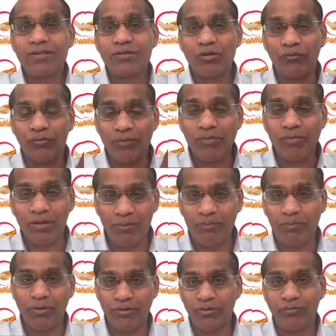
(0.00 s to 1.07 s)
So from
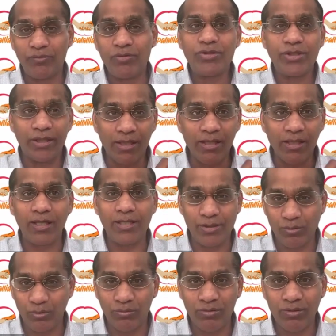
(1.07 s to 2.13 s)
her point of view, she clearly
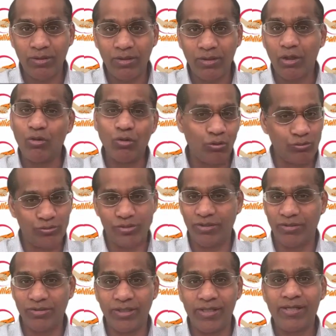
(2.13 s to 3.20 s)
told, no
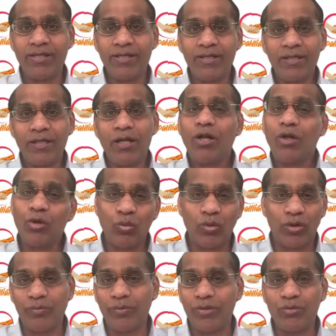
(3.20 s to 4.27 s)
surgery, do
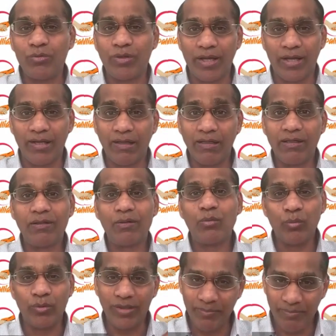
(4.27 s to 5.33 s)
whatever you can
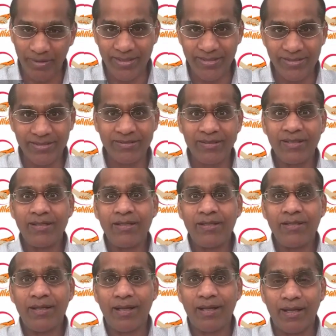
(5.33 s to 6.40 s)
with the medicine,
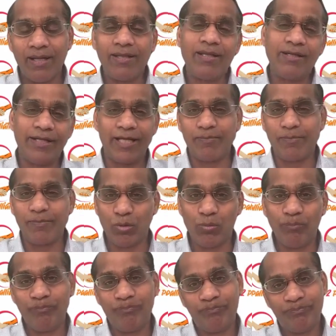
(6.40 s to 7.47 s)
and then take me home.